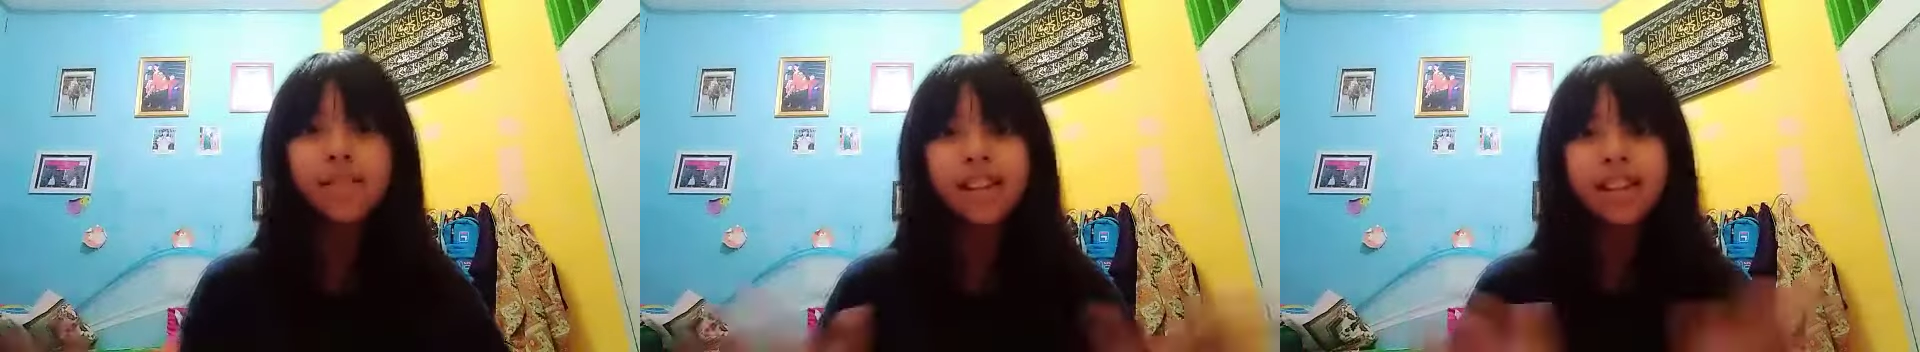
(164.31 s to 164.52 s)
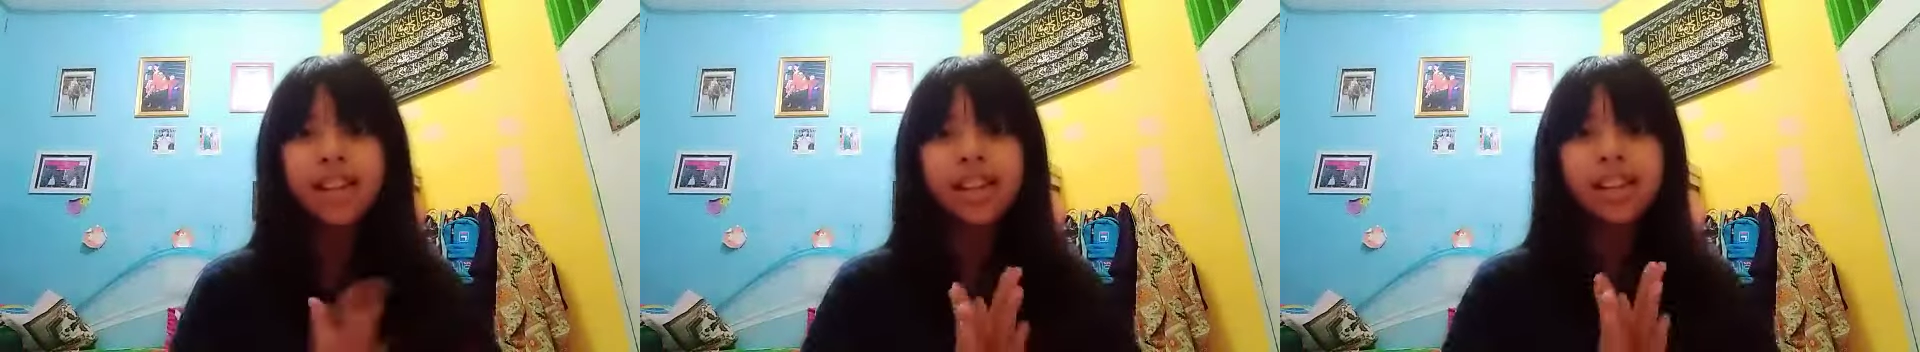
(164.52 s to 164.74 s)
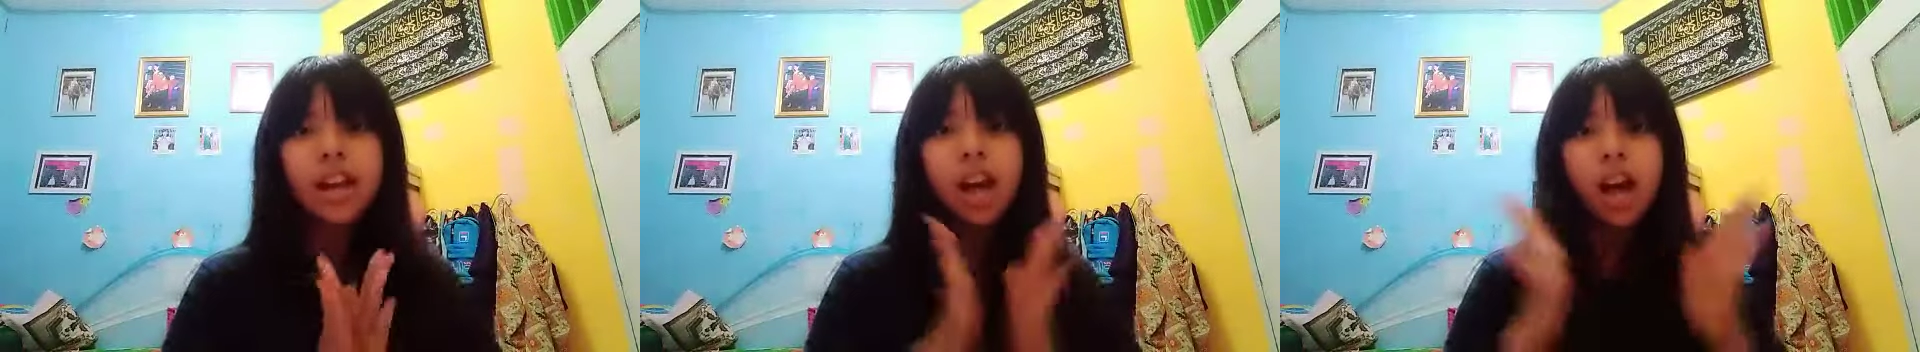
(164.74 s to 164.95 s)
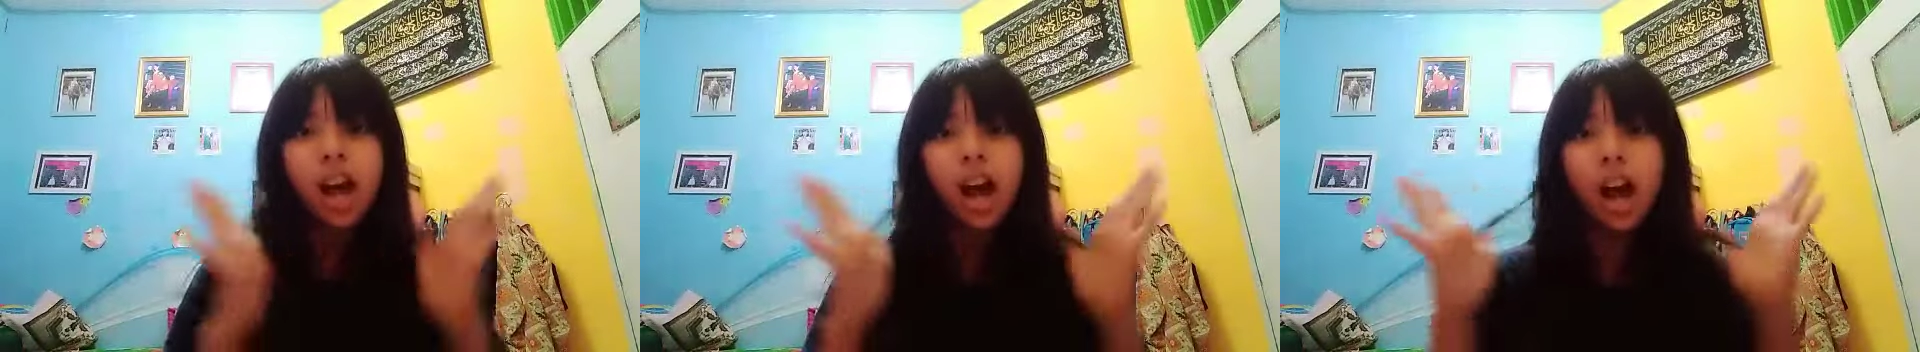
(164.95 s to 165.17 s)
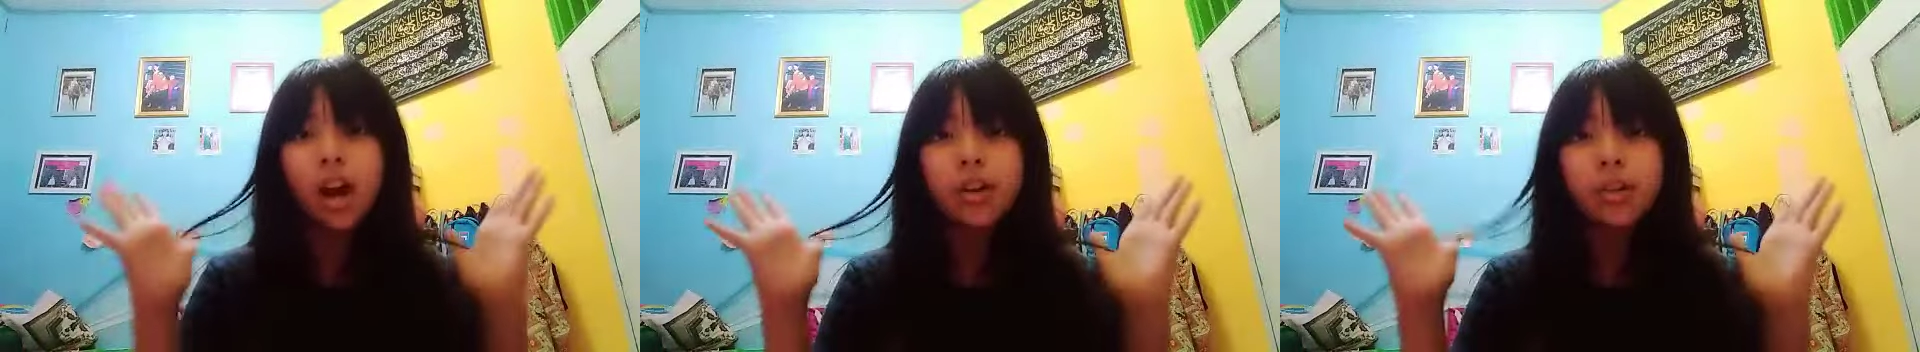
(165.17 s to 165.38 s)
and
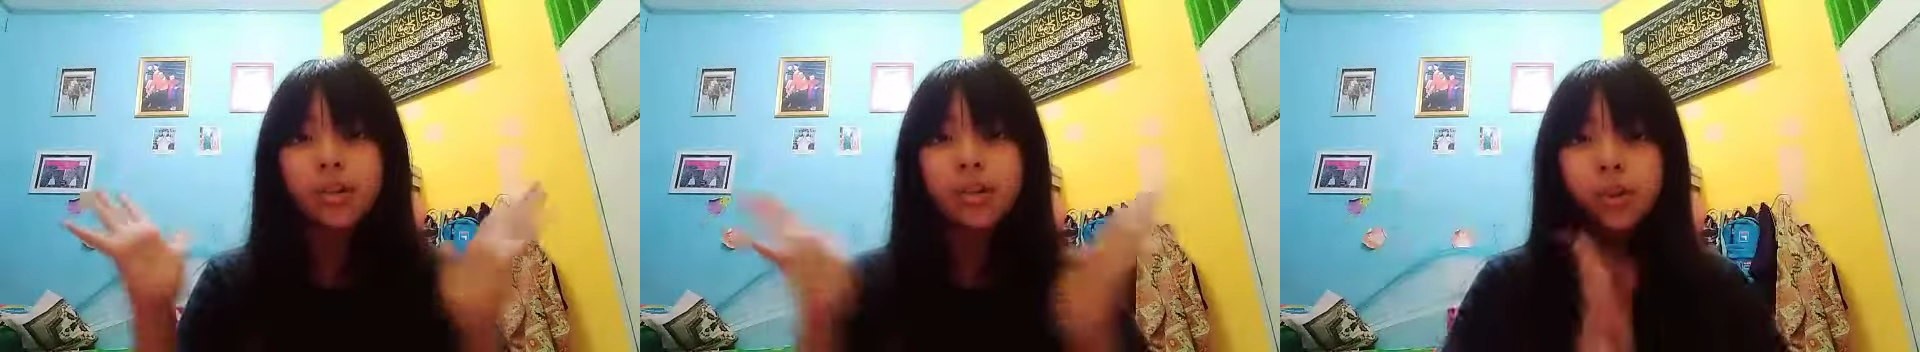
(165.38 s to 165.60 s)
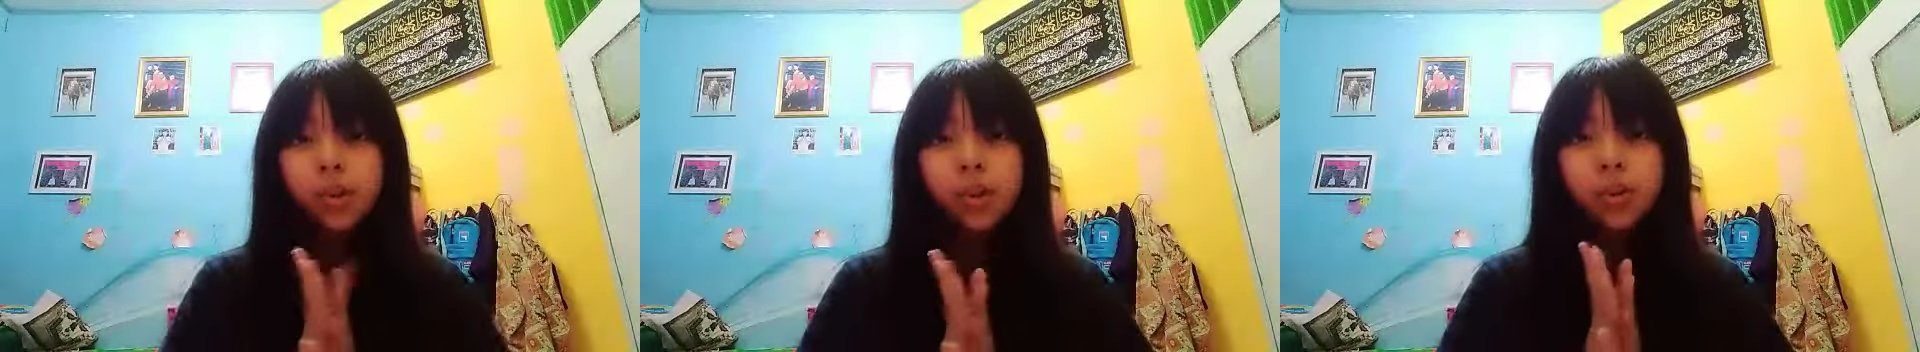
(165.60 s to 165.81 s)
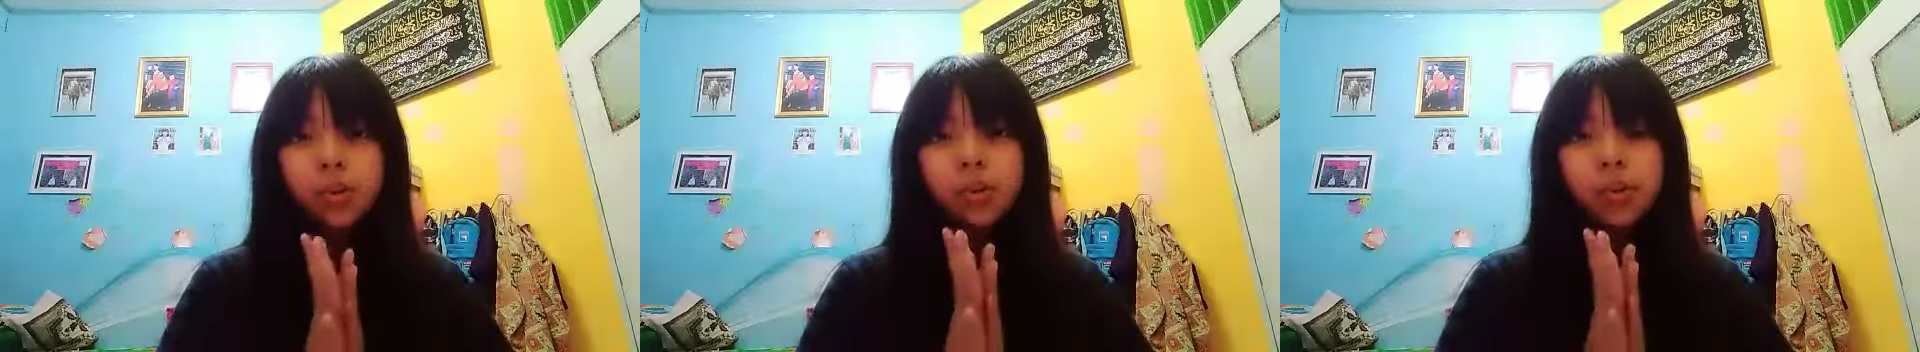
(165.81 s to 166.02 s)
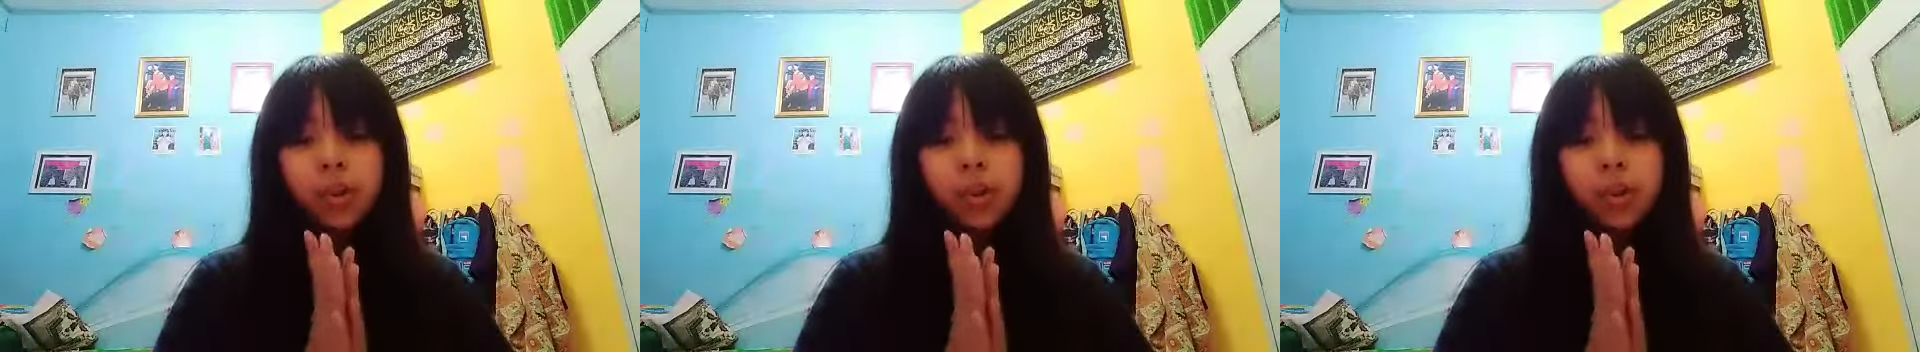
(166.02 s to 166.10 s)
I don't know